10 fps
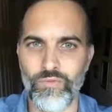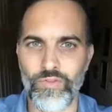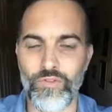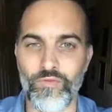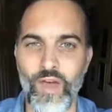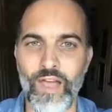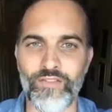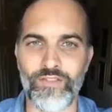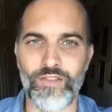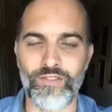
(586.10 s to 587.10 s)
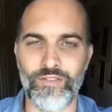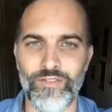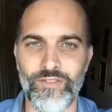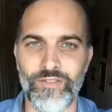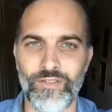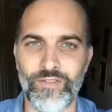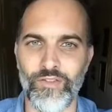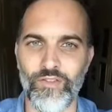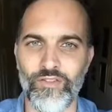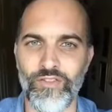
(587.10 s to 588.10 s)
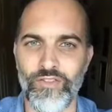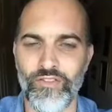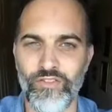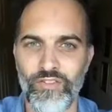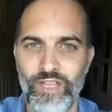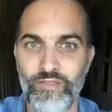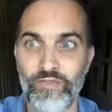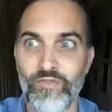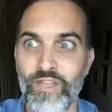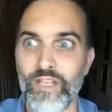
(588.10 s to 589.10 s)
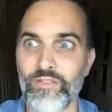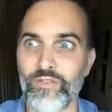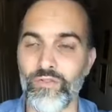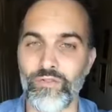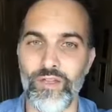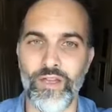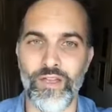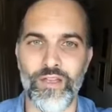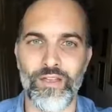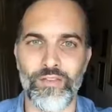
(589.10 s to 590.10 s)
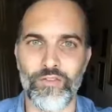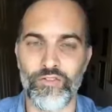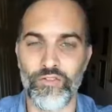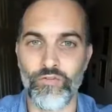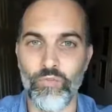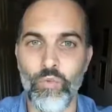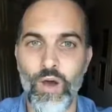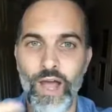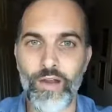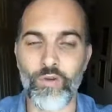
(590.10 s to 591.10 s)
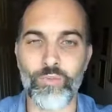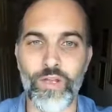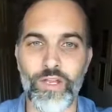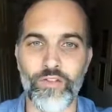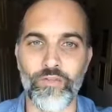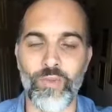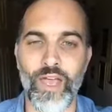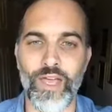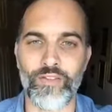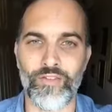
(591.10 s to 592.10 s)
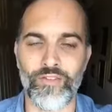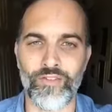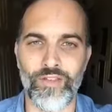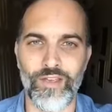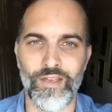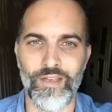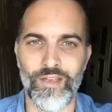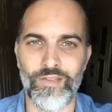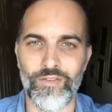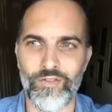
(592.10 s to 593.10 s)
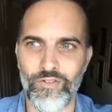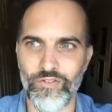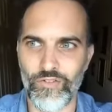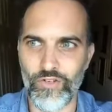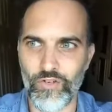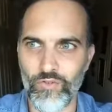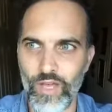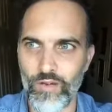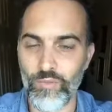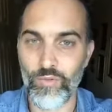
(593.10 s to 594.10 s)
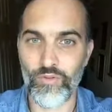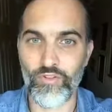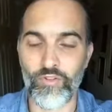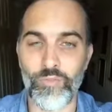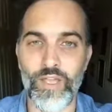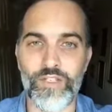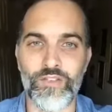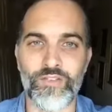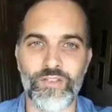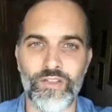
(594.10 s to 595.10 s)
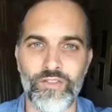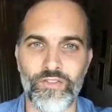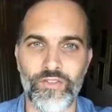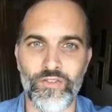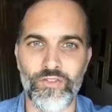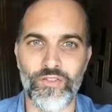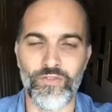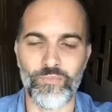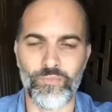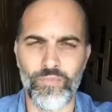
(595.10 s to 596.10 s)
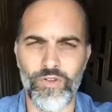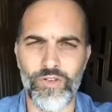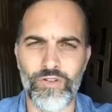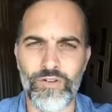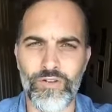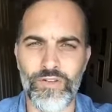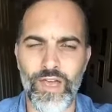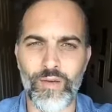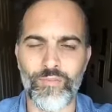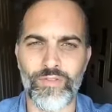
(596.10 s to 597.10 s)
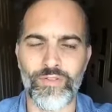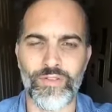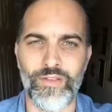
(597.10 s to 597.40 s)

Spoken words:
this vastness, there's this infinitude, there's this wide open expanse, there's this incredible spaciousness, there's this pure depth